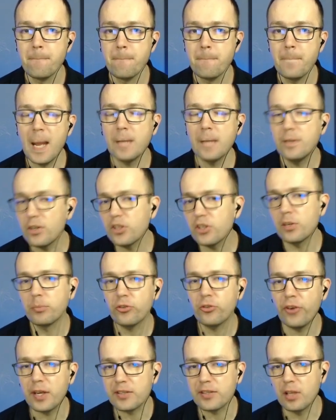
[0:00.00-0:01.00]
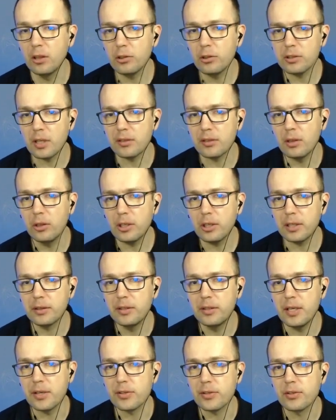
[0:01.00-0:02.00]
Yeah, there's some tricks. So look at
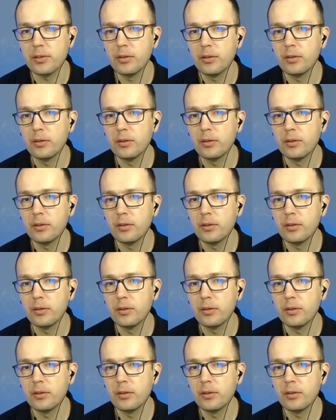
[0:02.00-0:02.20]
this.